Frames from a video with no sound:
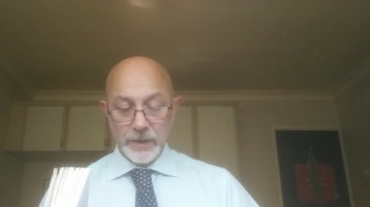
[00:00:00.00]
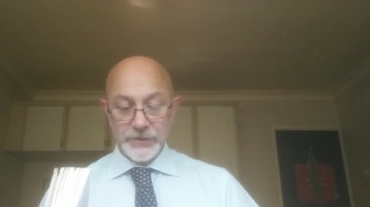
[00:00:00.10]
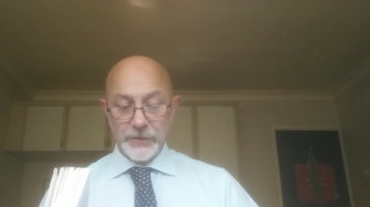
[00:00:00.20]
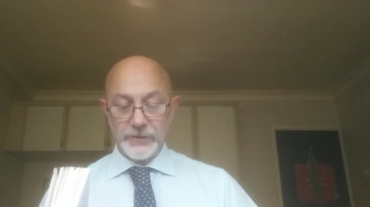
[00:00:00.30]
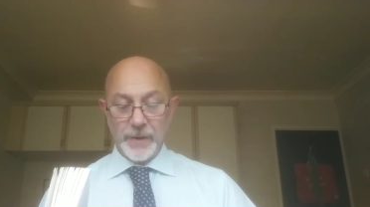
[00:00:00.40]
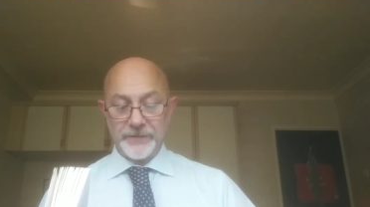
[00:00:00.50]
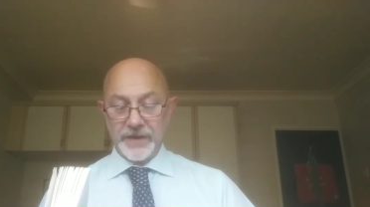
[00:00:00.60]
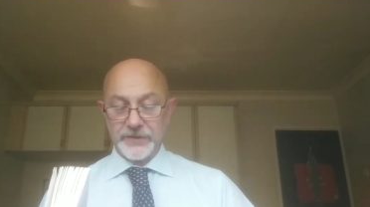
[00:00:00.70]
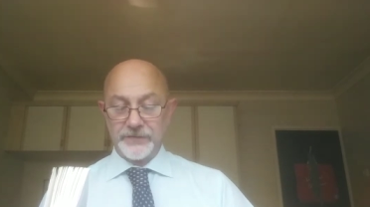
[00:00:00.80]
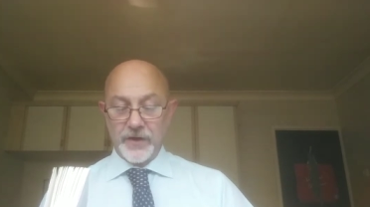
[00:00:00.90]
As soon as my
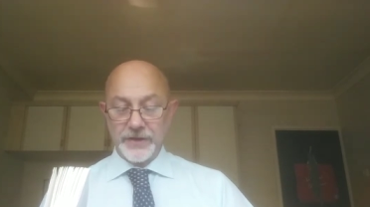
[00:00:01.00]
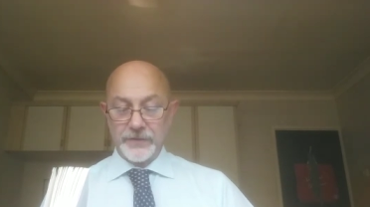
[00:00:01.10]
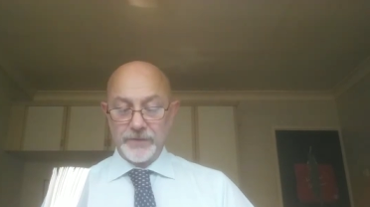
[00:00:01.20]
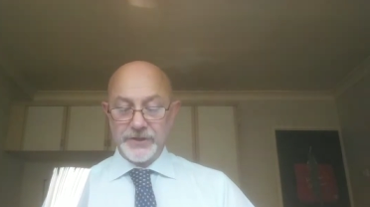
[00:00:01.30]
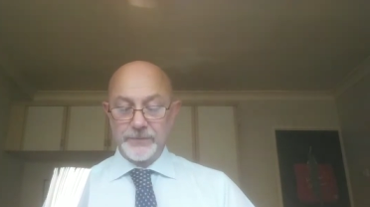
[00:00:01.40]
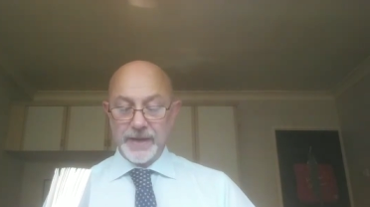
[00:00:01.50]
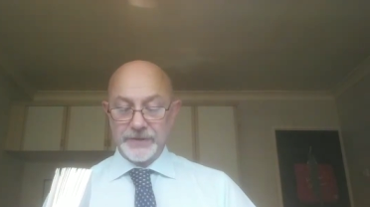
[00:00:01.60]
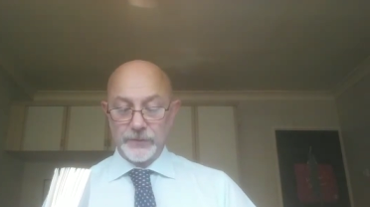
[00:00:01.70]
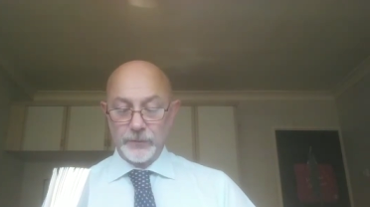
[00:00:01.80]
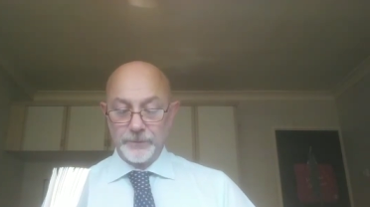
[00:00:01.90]
fingers find the rigid
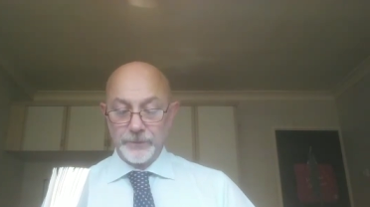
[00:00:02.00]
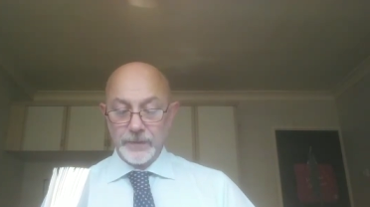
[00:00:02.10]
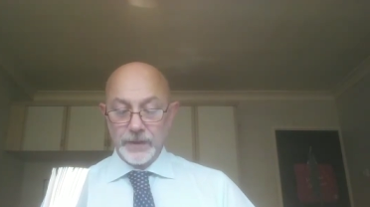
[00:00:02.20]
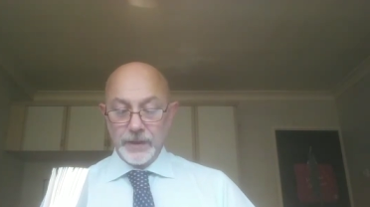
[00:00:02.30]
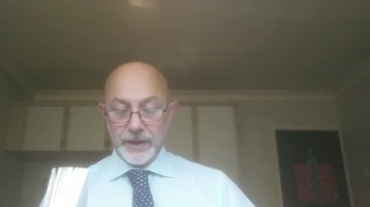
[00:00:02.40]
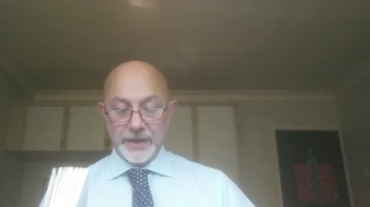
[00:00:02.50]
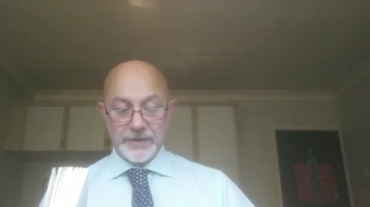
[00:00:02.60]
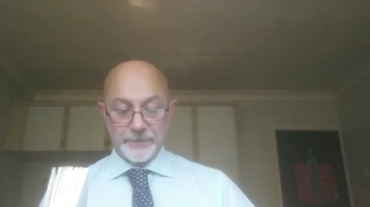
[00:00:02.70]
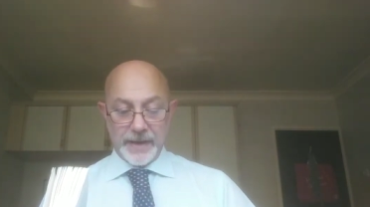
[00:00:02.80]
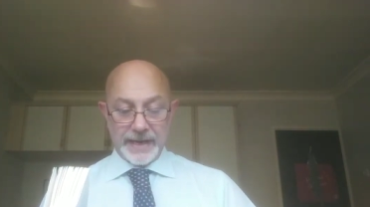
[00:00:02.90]
metal in
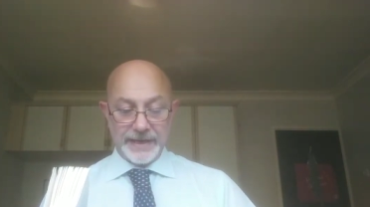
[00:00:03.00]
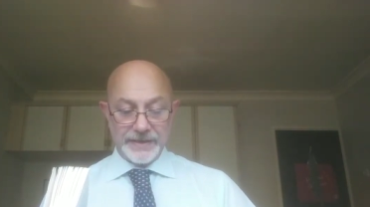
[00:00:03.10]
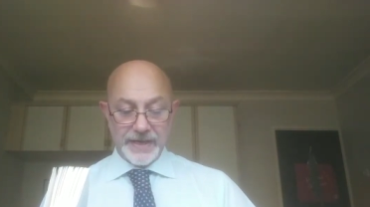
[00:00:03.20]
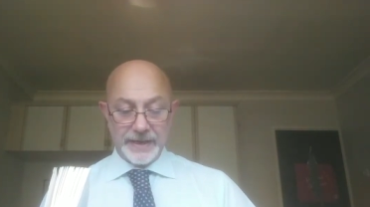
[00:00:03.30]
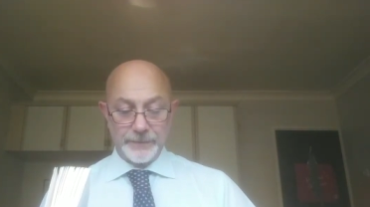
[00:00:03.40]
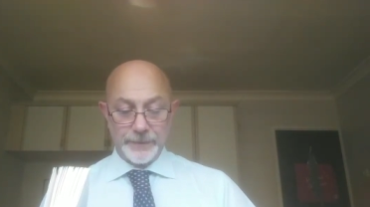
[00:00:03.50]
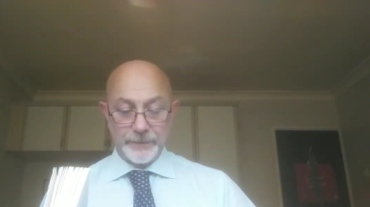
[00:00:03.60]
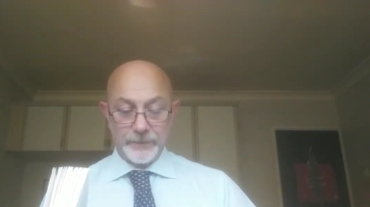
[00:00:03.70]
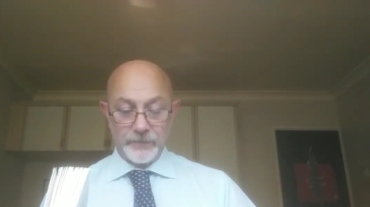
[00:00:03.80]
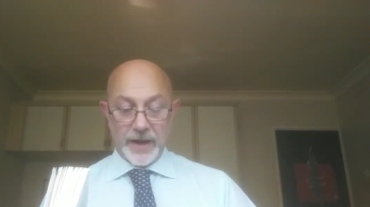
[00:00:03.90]
its packing tape
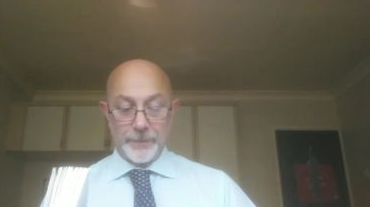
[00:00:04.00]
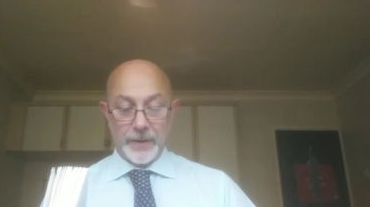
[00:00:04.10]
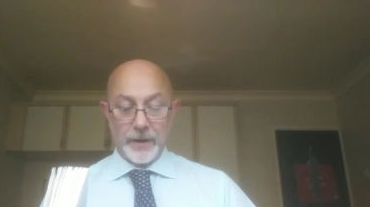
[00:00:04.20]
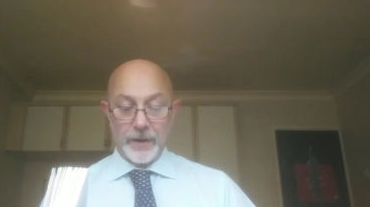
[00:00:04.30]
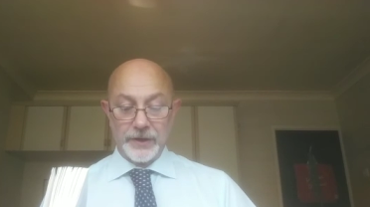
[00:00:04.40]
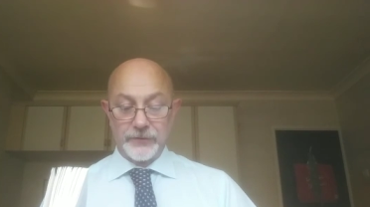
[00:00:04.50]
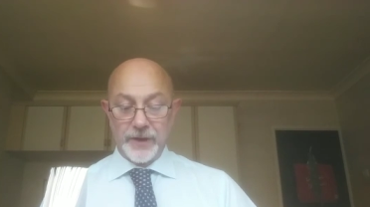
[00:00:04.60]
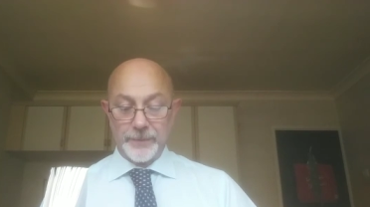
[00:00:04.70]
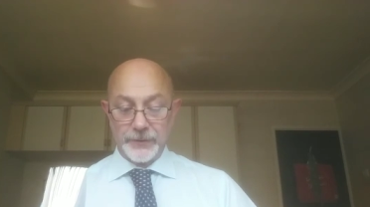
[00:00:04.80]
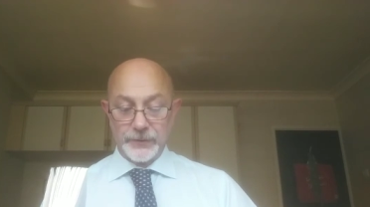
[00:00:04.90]
wrapper, I
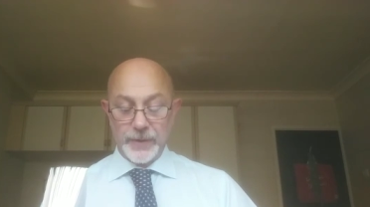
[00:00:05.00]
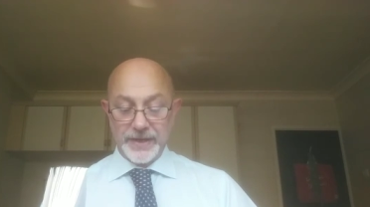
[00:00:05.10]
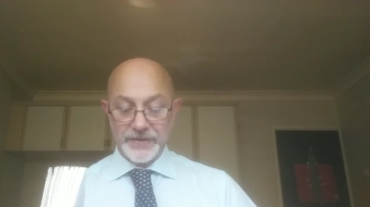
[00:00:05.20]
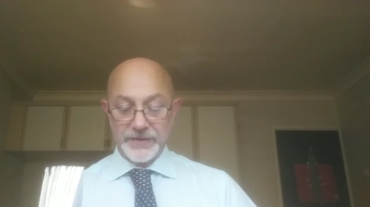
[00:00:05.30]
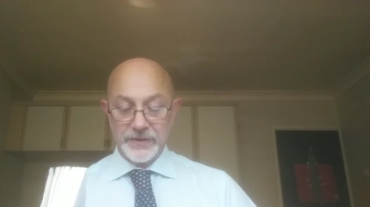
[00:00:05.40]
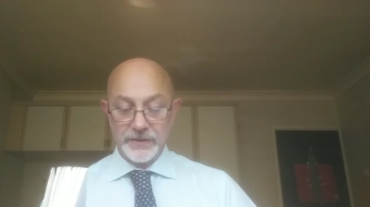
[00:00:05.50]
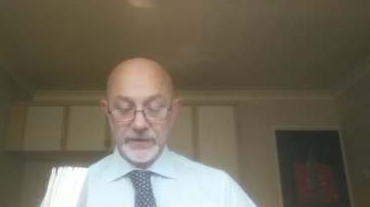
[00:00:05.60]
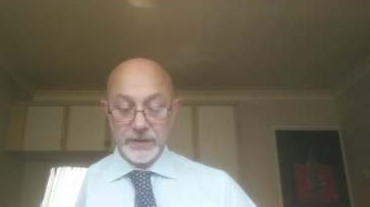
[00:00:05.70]
grip and twist.